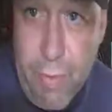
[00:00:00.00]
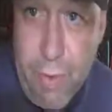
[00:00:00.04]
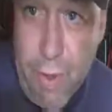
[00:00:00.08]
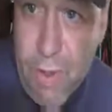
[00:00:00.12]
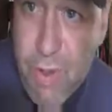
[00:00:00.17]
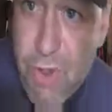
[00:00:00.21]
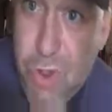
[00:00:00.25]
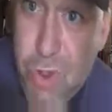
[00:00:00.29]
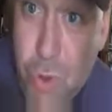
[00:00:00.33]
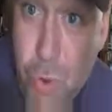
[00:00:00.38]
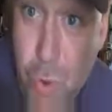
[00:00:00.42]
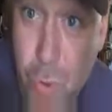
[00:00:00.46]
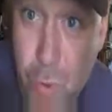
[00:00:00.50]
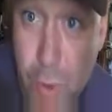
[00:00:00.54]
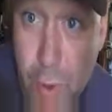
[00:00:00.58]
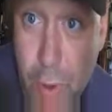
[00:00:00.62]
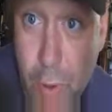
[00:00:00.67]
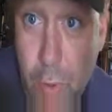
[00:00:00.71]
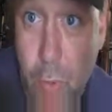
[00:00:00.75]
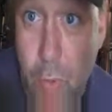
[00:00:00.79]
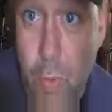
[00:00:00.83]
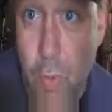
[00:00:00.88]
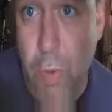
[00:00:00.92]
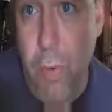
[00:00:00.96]
it's 2
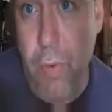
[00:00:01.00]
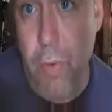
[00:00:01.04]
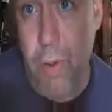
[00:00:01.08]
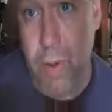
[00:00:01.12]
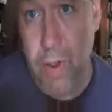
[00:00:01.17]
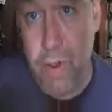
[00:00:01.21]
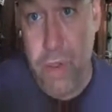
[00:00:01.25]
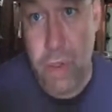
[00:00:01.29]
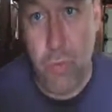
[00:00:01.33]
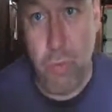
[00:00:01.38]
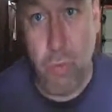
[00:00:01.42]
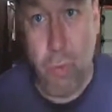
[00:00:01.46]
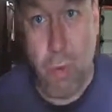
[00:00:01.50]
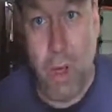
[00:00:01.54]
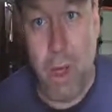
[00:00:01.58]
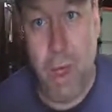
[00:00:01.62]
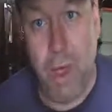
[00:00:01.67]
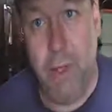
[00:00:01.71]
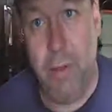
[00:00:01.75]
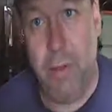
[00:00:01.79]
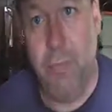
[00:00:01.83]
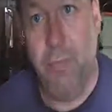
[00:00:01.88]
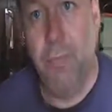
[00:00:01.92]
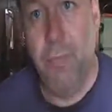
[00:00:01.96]
1/4 inches
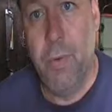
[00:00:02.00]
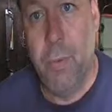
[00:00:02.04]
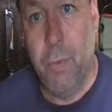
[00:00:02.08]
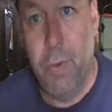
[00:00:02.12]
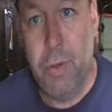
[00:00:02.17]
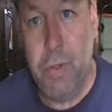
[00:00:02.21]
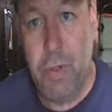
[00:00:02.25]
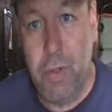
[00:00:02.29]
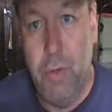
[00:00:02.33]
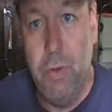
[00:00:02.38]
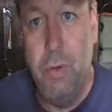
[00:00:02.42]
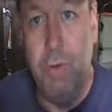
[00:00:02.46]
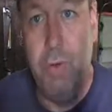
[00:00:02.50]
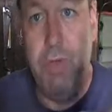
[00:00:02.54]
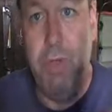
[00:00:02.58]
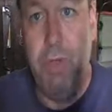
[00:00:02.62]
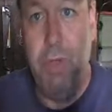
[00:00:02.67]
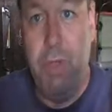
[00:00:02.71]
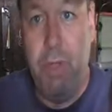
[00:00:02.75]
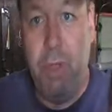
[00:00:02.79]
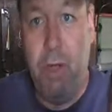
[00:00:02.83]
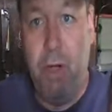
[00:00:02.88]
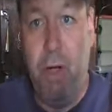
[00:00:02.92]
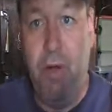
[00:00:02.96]
wide. What you do is
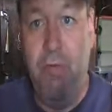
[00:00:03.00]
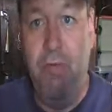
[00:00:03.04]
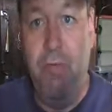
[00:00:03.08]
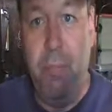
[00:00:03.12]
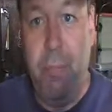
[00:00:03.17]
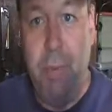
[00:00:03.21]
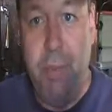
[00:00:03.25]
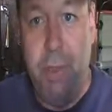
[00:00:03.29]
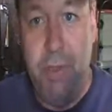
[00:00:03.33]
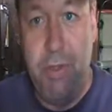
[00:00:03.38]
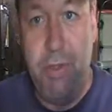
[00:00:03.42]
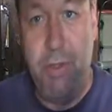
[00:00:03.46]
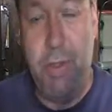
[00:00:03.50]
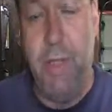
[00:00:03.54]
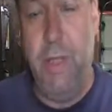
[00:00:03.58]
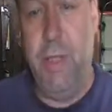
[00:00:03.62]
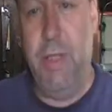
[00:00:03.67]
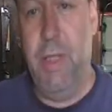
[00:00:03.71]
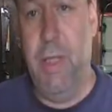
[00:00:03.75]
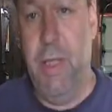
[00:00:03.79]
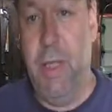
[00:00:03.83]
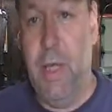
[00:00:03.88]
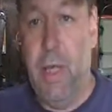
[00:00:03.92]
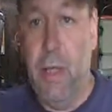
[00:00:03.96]
you tear off a piece
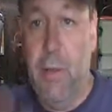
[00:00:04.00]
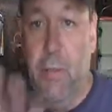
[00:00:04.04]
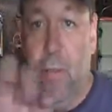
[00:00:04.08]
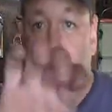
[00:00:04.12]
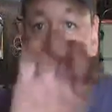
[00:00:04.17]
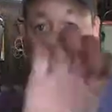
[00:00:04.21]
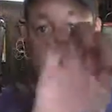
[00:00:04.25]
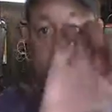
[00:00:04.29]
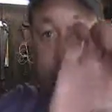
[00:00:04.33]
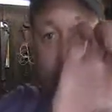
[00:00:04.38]
like that,